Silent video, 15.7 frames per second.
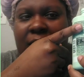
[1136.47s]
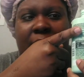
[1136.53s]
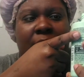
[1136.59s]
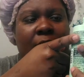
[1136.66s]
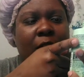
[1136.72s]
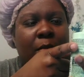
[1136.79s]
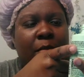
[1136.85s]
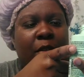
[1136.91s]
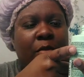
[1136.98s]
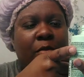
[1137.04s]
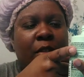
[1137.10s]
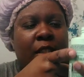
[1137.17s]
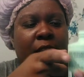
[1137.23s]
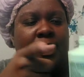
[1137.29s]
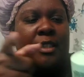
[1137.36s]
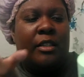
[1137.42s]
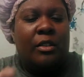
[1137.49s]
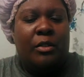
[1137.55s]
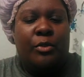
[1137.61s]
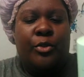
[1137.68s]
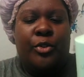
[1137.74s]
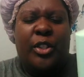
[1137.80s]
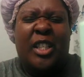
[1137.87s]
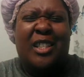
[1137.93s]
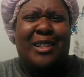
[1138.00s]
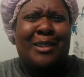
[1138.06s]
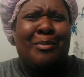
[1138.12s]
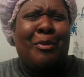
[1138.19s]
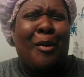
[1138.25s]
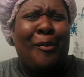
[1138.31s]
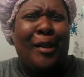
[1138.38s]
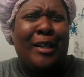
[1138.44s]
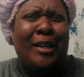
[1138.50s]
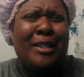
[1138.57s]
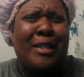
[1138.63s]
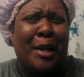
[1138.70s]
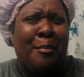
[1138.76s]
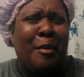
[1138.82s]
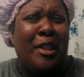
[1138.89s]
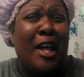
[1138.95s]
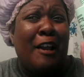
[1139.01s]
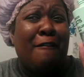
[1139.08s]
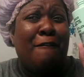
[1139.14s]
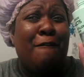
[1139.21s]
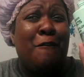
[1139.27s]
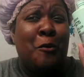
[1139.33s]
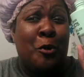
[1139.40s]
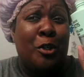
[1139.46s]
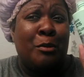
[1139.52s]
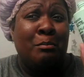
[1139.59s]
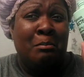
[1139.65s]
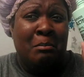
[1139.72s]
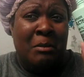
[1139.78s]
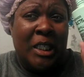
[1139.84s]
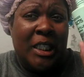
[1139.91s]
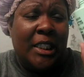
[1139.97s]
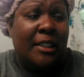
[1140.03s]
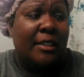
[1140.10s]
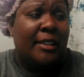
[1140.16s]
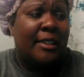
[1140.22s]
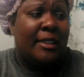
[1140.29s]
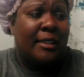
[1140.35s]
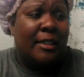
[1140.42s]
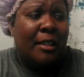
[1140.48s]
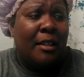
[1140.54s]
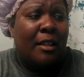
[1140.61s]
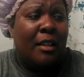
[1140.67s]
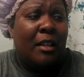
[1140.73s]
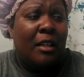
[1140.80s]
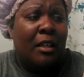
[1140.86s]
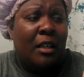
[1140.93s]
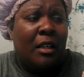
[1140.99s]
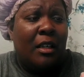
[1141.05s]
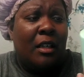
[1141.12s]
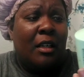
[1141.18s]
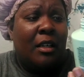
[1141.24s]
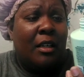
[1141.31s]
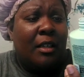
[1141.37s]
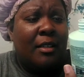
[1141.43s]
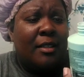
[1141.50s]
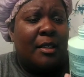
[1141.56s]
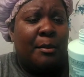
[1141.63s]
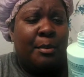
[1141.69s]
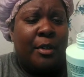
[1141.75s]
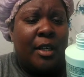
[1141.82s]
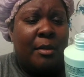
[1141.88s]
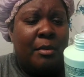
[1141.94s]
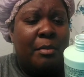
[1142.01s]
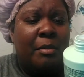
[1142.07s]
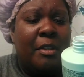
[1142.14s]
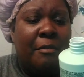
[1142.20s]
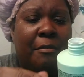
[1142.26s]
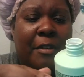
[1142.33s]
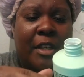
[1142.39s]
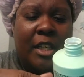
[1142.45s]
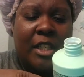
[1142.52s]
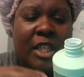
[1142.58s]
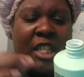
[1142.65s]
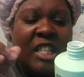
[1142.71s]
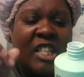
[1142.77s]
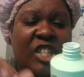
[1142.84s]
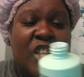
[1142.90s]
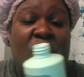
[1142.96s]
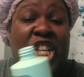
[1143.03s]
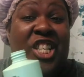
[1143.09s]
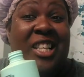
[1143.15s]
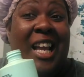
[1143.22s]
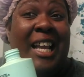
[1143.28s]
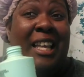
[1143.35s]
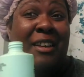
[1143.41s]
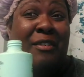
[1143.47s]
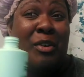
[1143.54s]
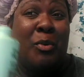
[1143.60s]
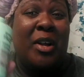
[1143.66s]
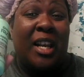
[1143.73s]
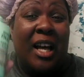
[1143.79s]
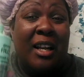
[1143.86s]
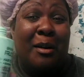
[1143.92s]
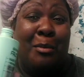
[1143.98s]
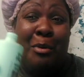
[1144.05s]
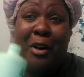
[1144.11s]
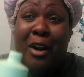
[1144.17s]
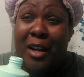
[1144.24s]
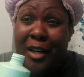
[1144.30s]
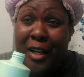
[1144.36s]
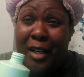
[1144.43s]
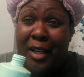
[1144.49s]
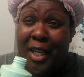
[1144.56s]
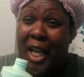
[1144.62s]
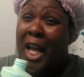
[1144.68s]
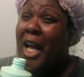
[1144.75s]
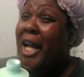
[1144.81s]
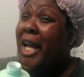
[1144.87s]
is gonna be one of those. This is probably gonna take me like 4 months to probably finish because they give you a lot of product.